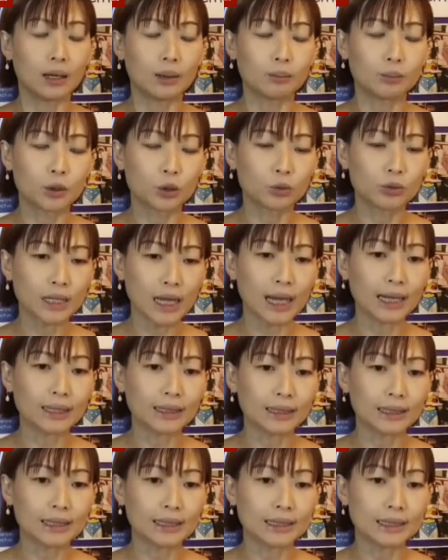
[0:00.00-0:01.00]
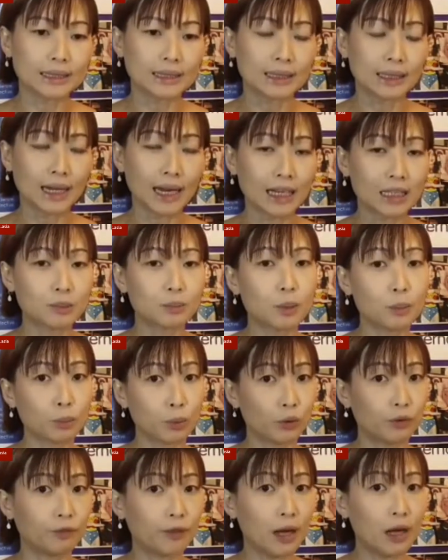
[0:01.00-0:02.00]
So that is the expert
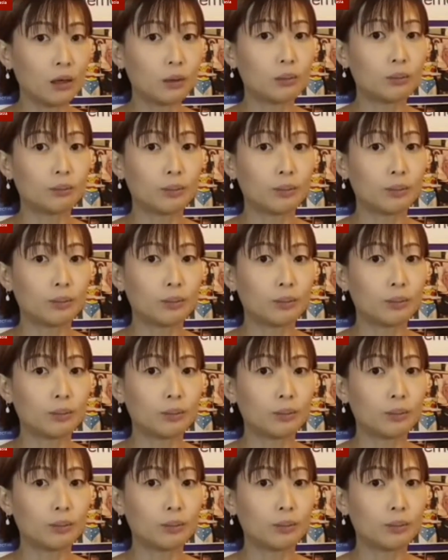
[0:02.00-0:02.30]
profile,